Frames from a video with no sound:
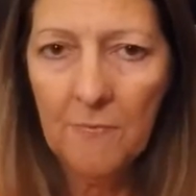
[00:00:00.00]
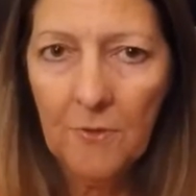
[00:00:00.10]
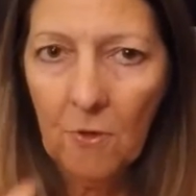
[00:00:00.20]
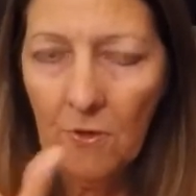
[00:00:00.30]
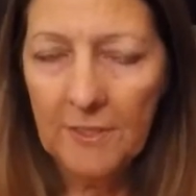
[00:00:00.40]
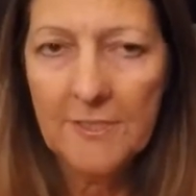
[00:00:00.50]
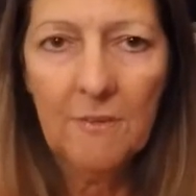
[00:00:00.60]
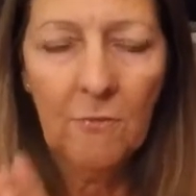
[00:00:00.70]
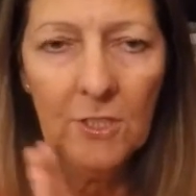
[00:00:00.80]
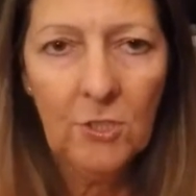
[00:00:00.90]
the whole list
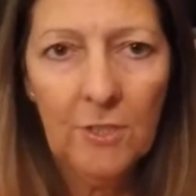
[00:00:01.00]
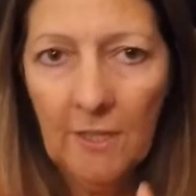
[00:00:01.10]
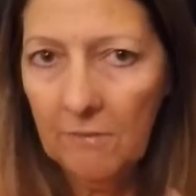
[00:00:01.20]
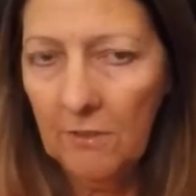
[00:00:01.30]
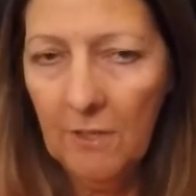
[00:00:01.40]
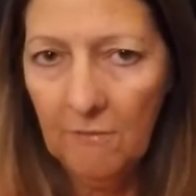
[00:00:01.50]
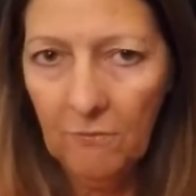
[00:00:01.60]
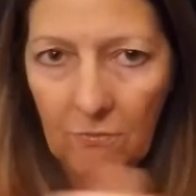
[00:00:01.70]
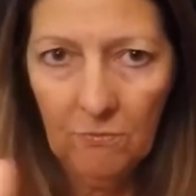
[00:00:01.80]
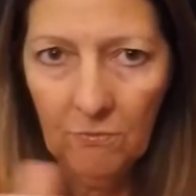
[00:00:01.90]
of what you get of
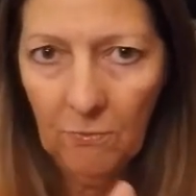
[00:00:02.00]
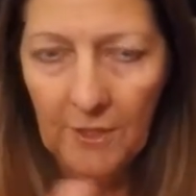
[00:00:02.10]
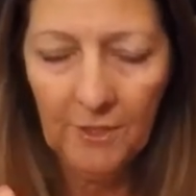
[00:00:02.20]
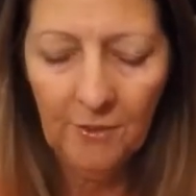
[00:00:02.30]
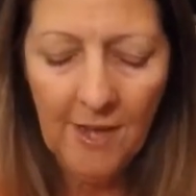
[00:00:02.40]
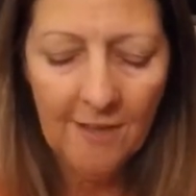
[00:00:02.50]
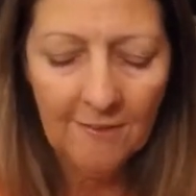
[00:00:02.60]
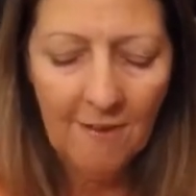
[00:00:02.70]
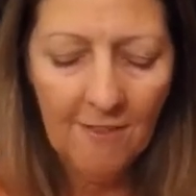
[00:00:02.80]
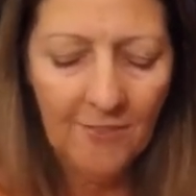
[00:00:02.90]
where you're at
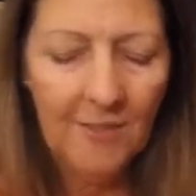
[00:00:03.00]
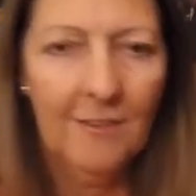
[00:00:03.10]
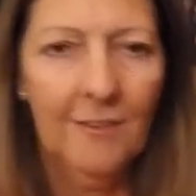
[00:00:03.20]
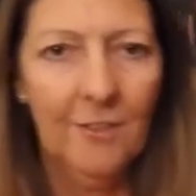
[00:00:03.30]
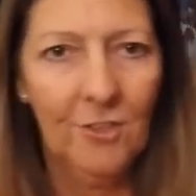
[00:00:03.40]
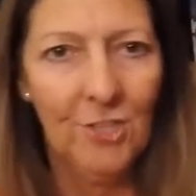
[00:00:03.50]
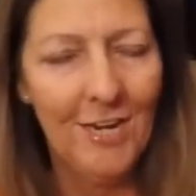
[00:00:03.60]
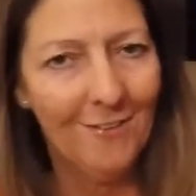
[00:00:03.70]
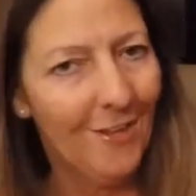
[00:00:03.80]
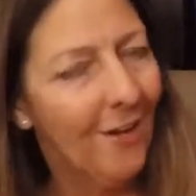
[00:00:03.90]
on the little
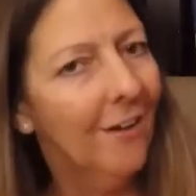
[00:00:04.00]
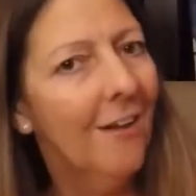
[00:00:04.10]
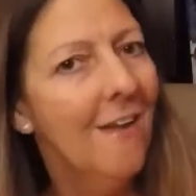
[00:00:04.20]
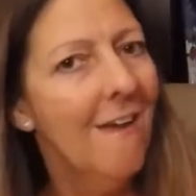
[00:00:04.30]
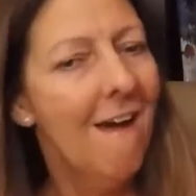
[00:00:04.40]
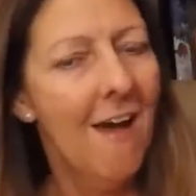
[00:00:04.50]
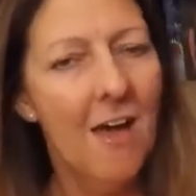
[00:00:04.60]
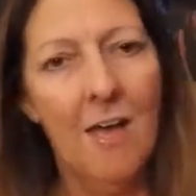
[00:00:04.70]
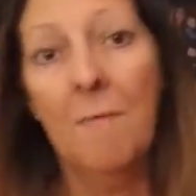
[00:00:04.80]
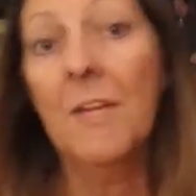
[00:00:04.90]
chain there
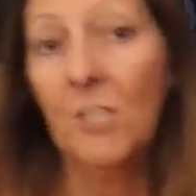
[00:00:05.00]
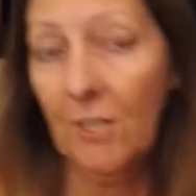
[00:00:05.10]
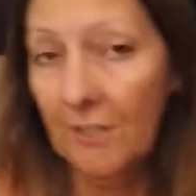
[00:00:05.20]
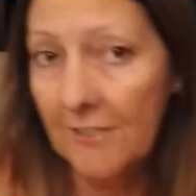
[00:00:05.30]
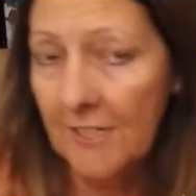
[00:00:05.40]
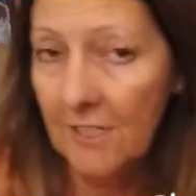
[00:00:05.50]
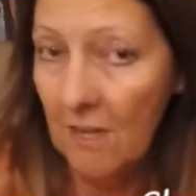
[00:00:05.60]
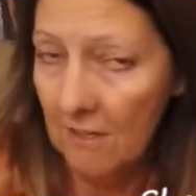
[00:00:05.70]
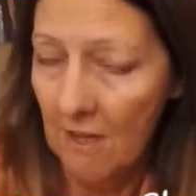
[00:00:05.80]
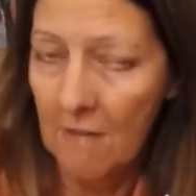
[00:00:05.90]
at
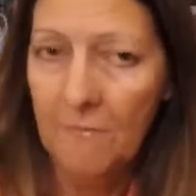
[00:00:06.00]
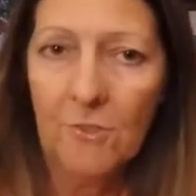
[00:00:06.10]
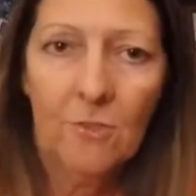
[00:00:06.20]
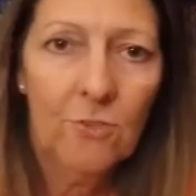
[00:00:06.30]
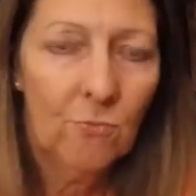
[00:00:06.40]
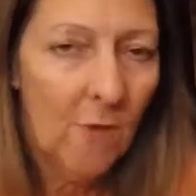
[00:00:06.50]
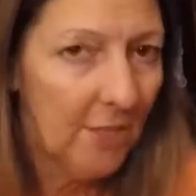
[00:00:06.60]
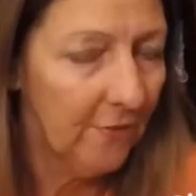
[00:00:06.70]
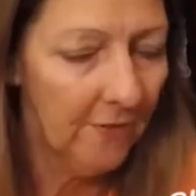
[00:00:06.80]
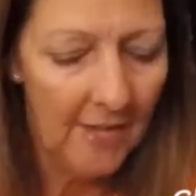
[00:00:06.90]
SharonAtSea.com. So
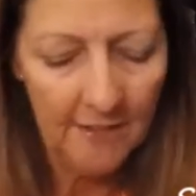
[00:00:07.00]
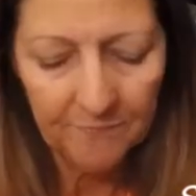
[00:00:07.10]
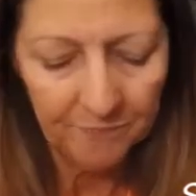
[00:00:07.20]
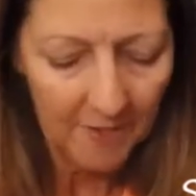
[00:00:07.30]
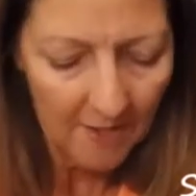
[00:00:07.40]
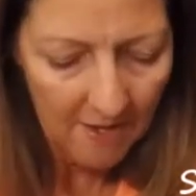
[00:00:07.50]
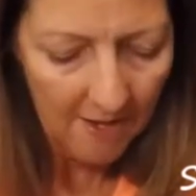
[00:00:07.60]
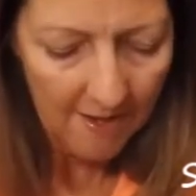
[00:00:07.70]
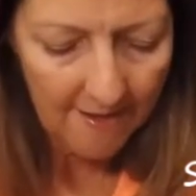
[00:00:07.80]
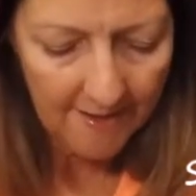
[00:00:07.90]
watch for that.
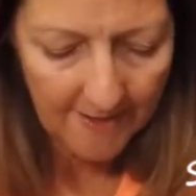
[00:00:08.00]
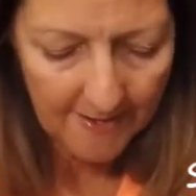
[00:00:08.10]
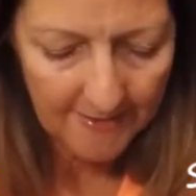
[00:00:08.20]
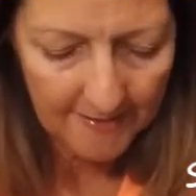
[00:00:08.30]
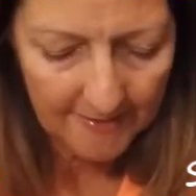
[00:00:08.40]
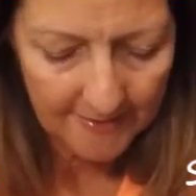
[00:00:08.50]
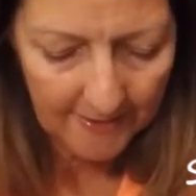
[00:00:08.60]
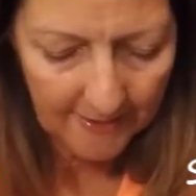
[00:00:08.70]
And